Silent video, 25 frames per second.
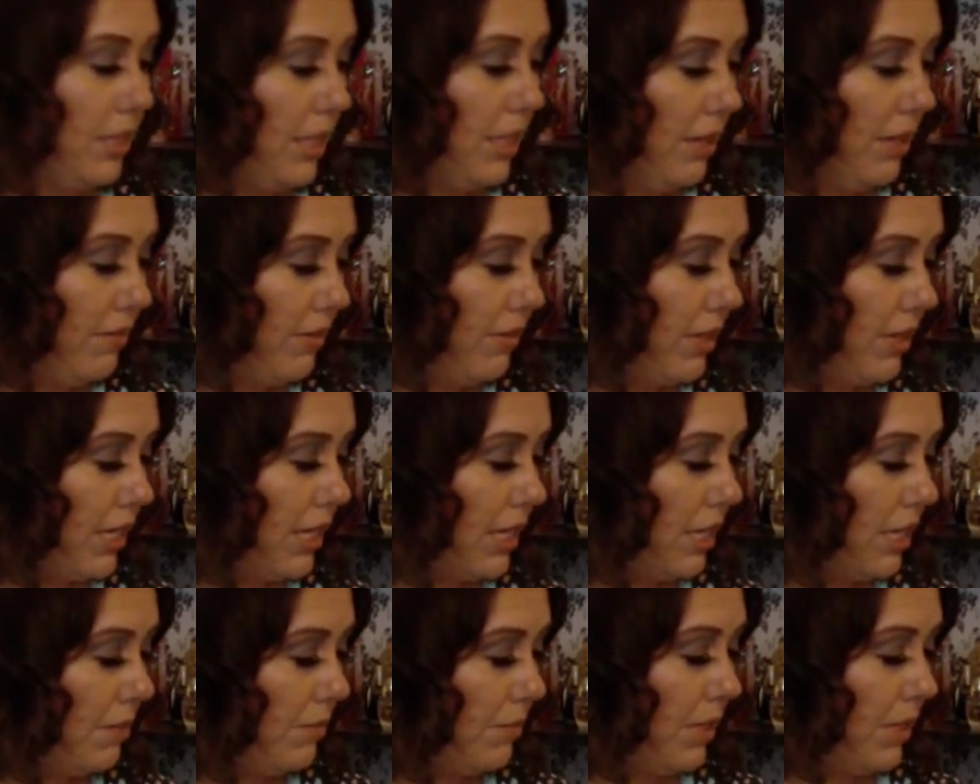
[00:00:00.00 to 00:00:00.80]
love
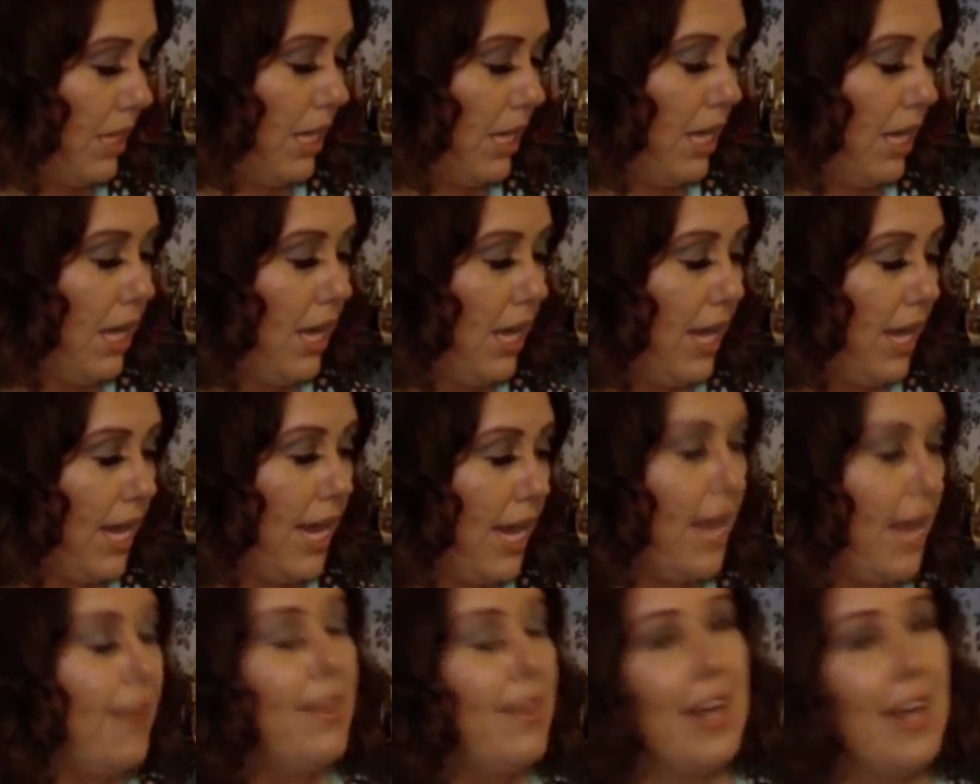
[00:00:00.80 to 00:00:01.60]
them.
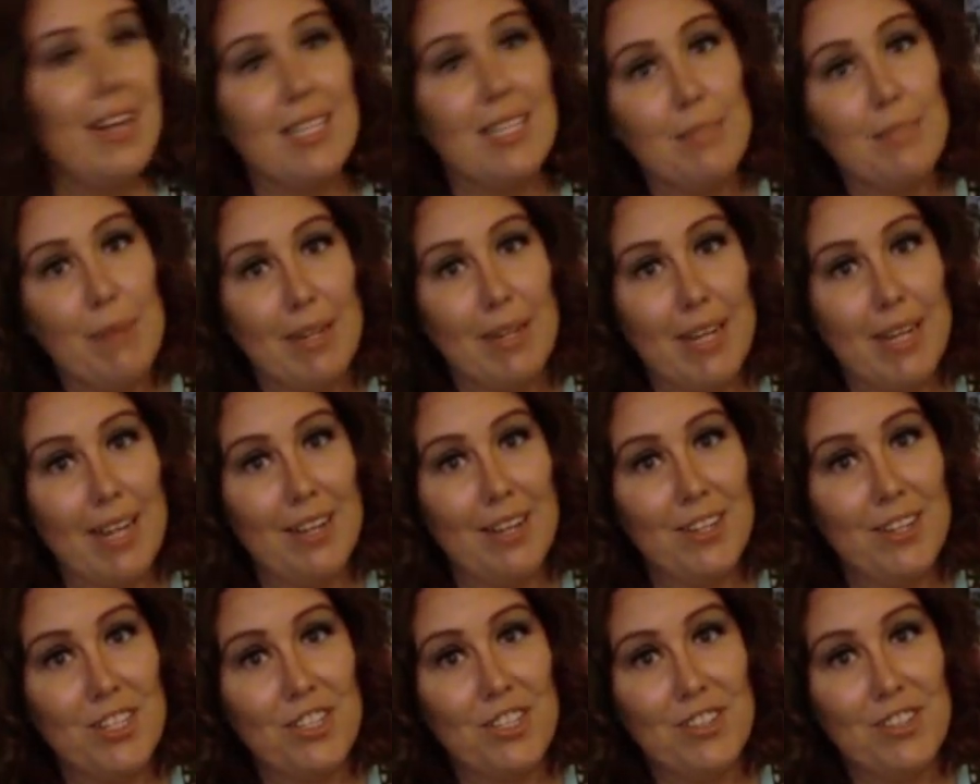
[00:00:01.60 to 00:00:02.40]
And that is my
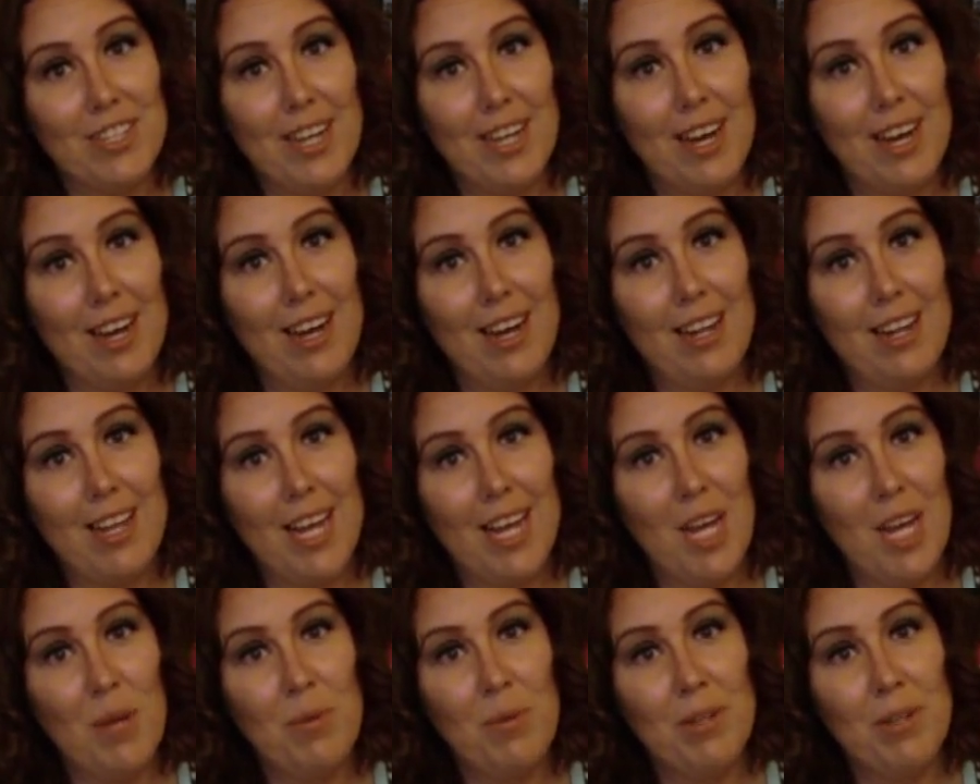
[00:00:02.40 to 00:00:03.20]
Dollar Tree haul.
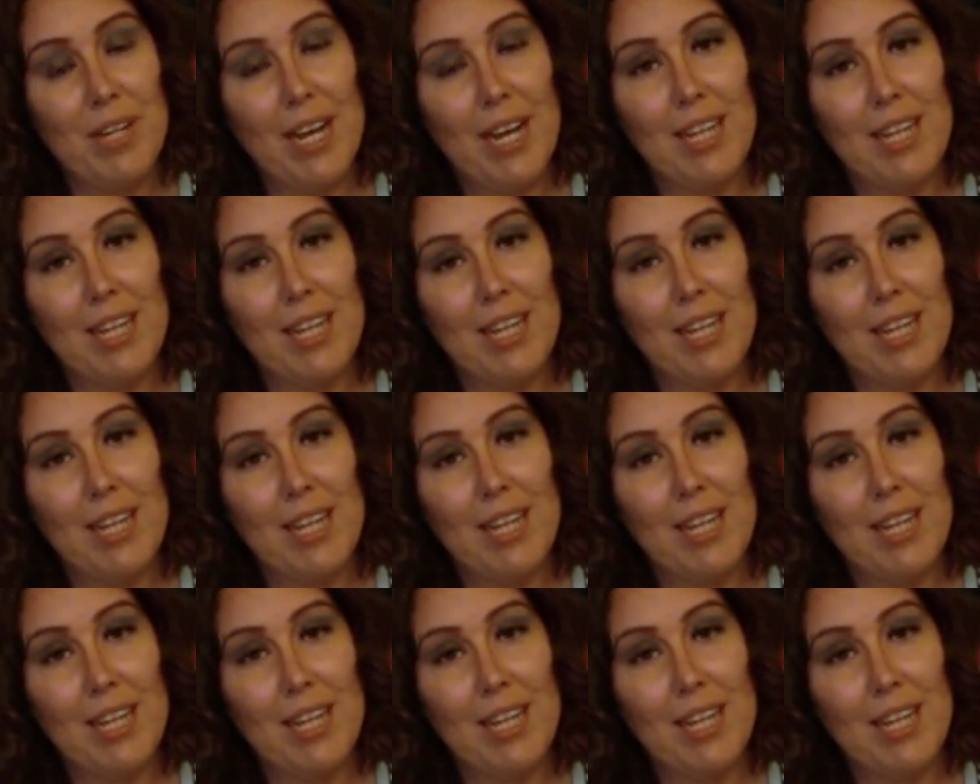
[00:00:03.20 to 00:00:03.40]
I hope you